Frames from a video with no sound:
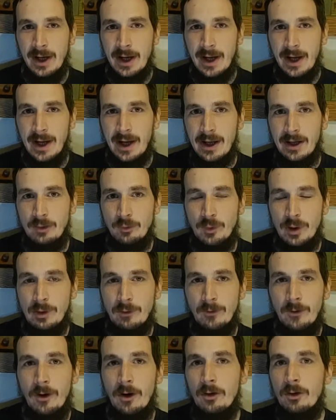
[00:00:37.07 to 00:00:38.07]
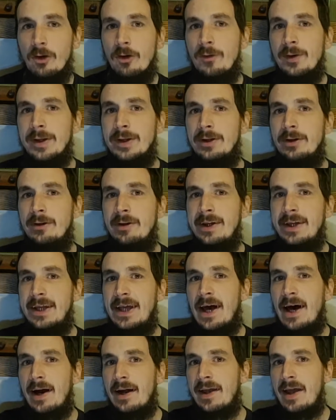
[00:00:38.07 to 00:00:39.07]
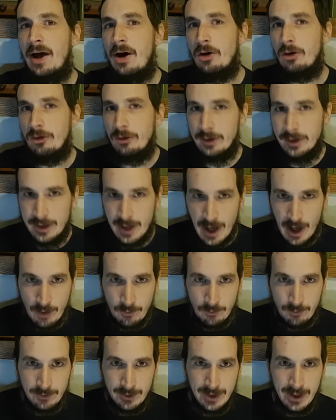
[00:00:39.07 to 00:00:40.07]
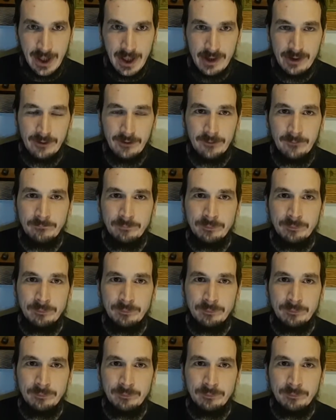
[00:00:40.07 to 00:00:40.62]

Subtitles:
and we were all going to the Calgary Tower together.